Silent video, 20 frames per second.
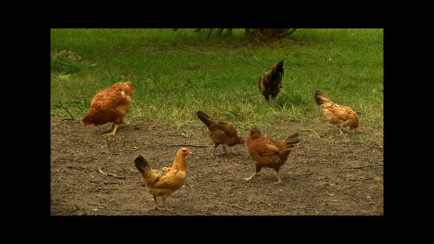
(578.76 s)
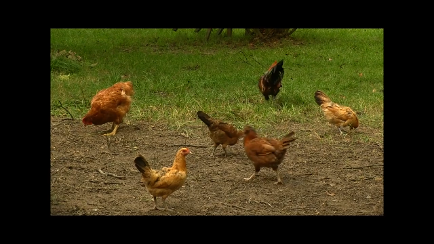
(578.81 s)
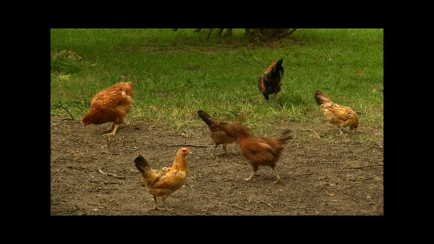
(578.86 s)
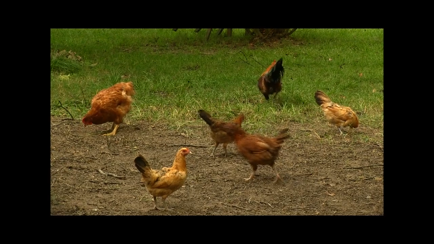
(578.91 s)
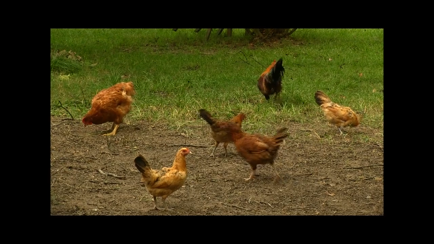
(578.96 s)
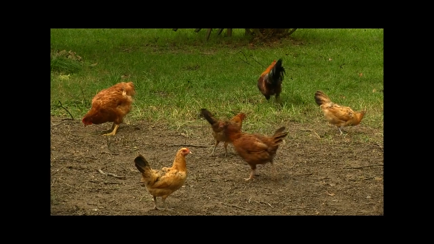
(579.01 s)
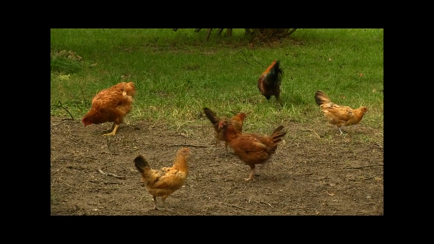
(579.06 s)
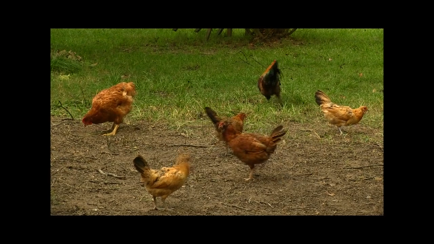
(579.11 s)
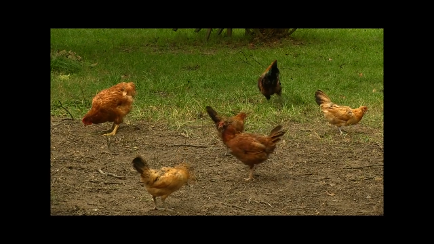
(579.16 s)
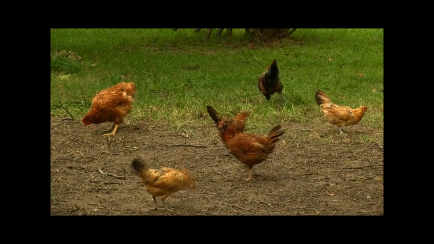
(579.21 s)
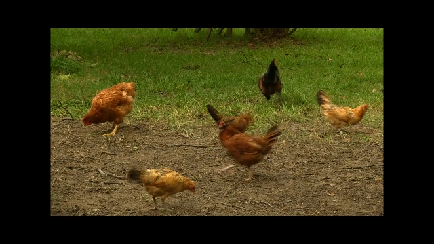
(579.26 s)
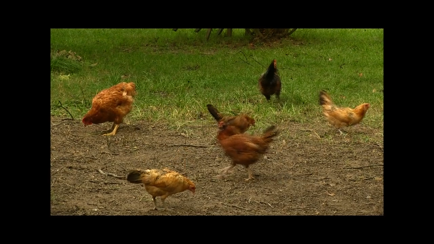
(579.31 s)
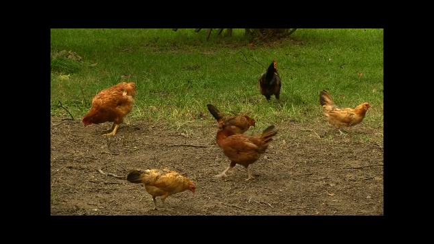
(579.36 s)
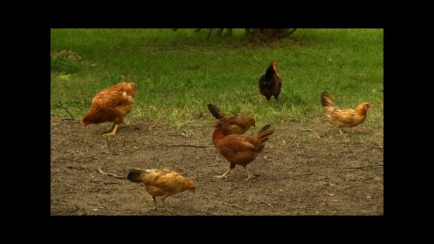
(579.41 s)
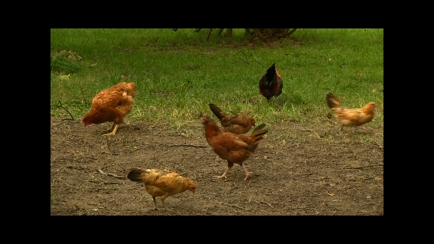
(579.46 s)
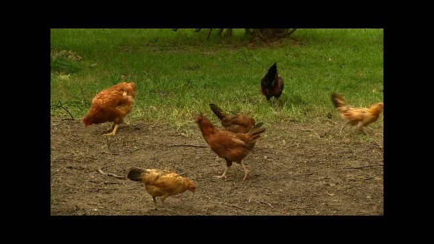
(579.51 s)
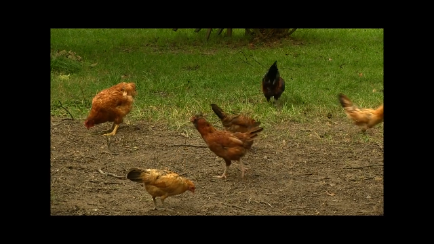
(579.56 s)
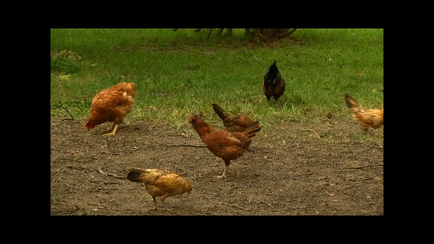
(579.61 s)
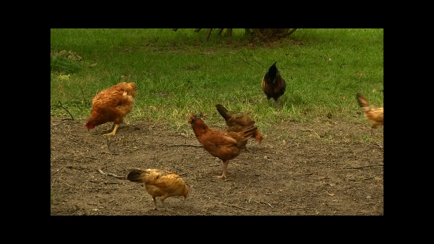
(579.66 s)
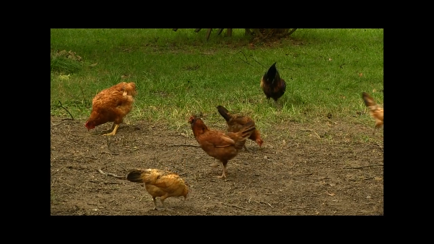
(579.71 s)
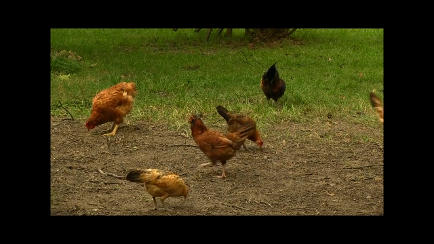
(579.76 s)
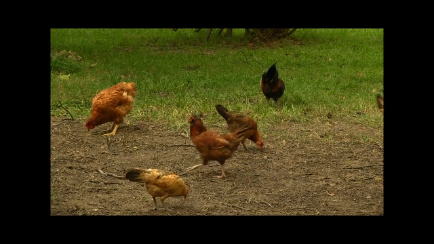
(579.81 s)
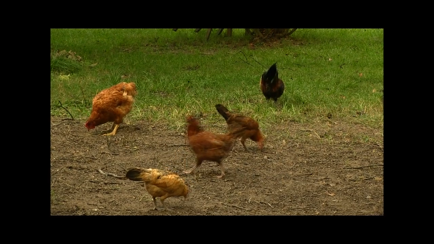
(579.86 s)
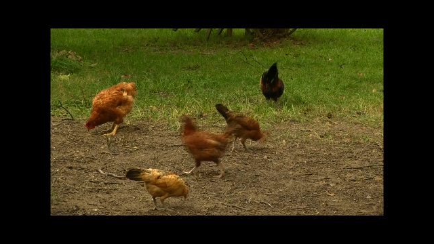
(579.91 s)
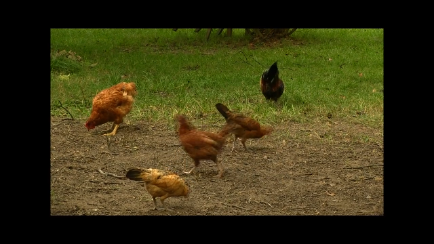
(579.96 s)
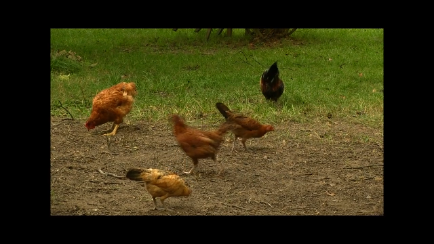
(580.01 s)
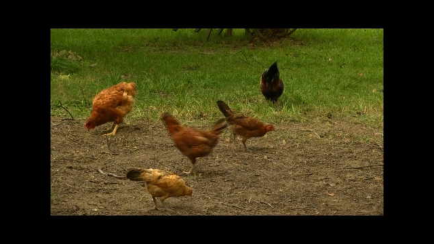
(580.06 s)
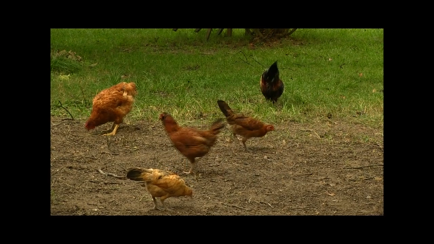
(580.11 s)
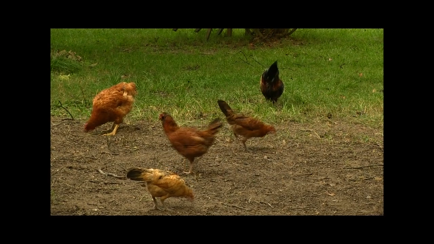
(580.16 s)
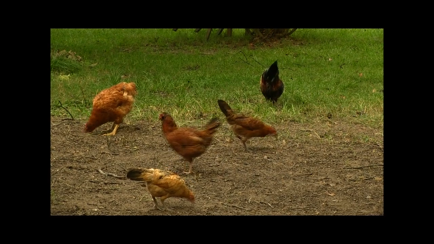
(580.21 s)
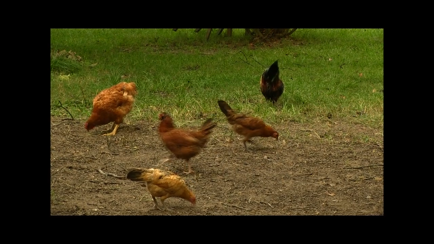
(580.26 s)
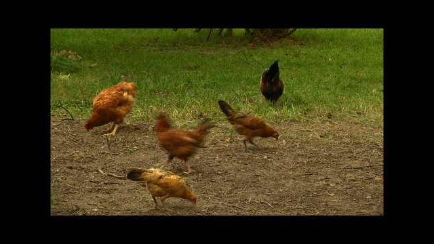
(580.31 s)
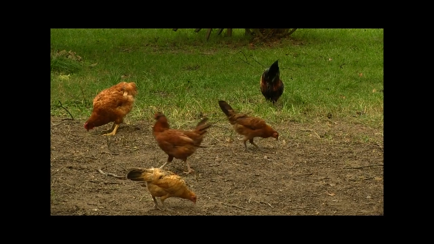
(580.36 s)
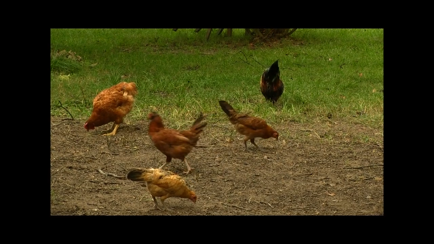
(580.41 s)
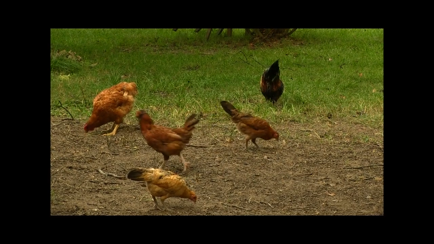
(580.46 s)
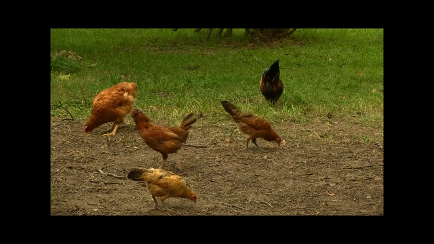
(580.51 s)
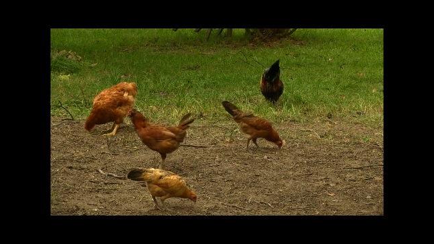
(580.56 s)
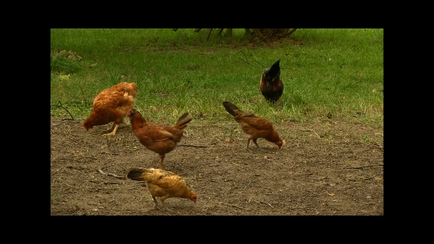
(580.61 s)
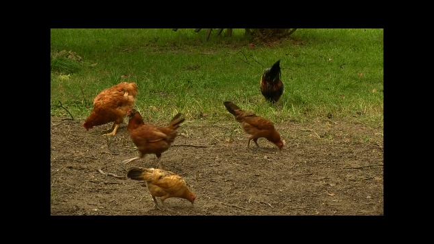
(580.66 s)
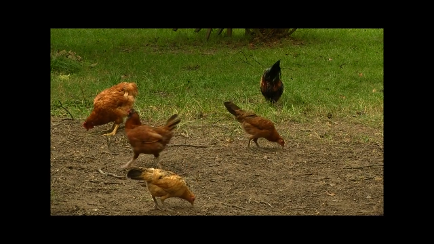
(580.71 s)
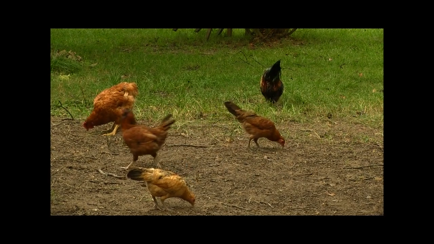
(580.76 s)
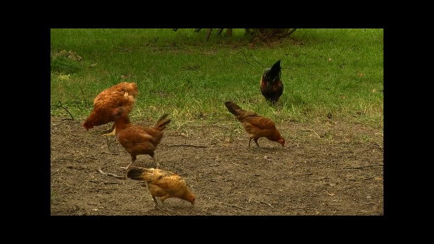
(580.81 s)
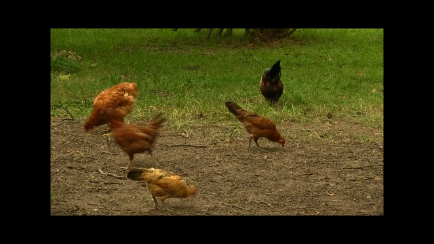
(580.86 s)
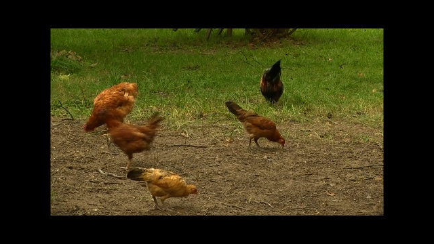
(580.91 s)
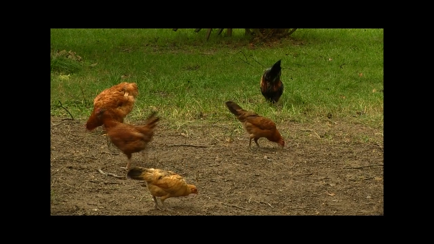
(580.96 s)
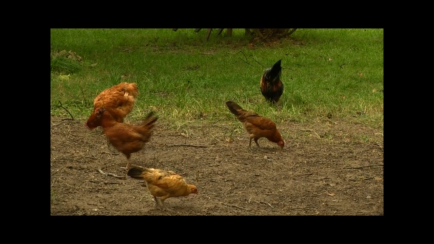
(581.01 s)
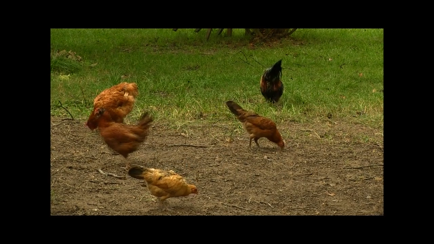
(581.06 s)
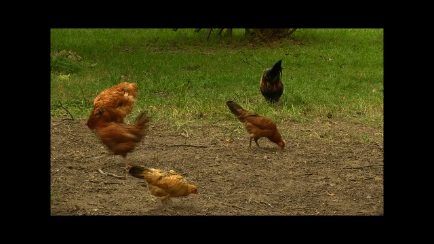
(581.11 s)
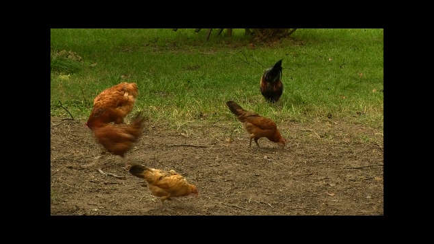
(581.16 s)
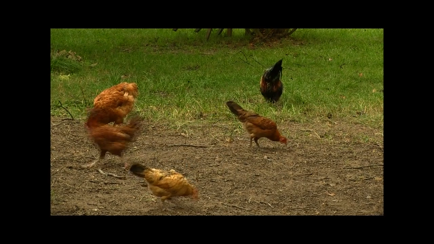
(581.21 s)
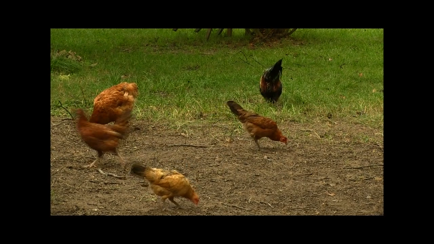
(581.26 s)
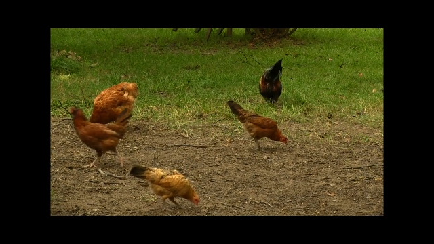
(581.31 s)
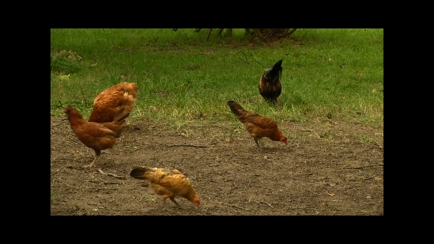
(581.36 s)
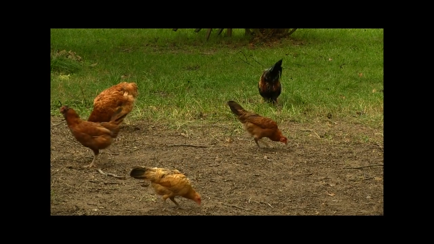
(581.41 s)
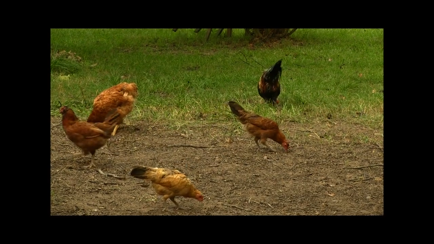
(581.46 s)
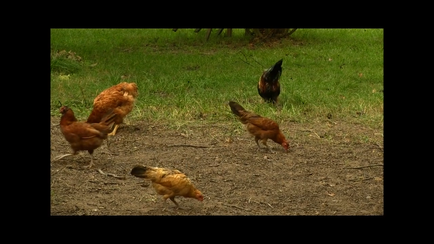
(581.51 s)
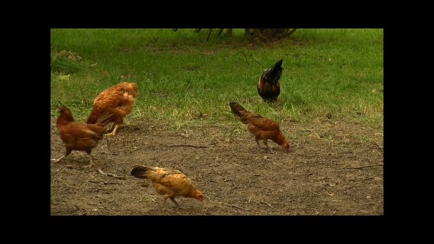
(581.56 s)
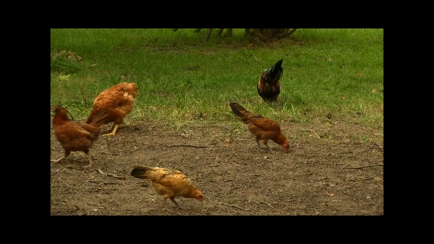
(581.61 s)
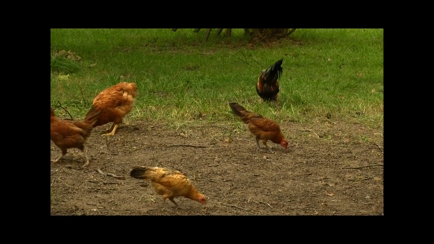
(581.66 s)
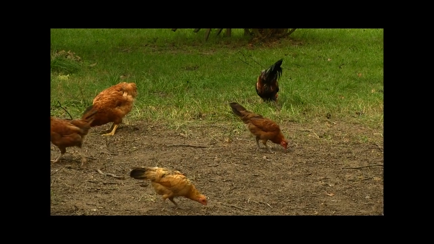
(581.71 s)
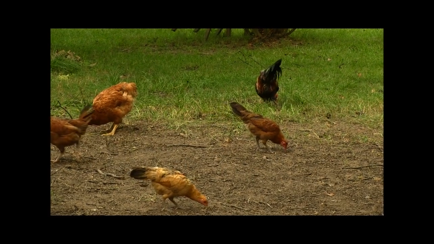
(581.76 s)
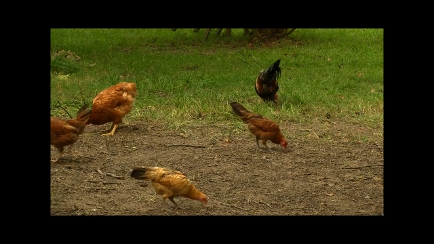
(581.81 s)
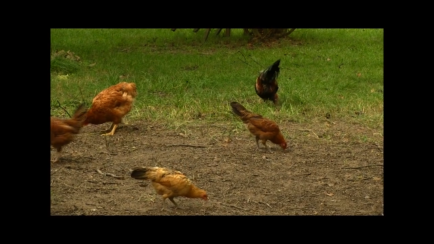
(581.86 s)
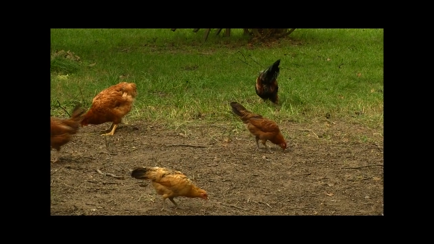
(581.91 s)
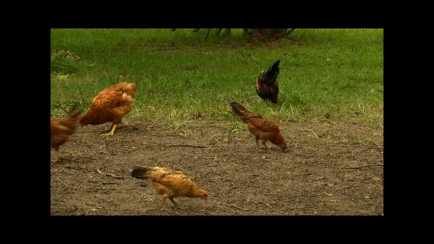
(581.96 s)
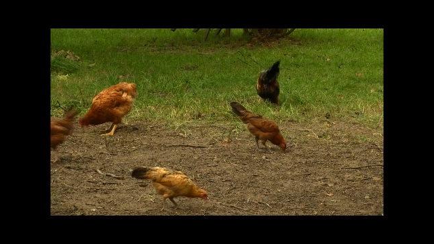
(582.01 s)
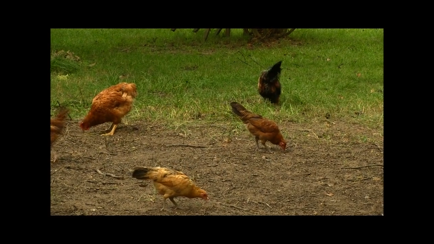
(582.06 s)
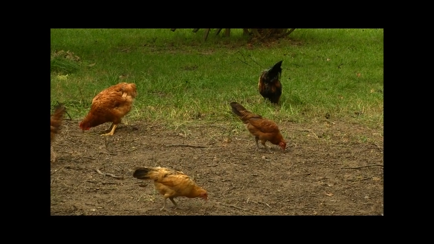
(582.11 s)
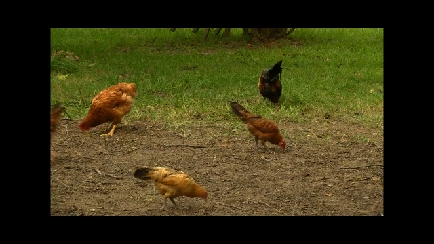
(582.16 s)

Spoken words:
(no speaker visible)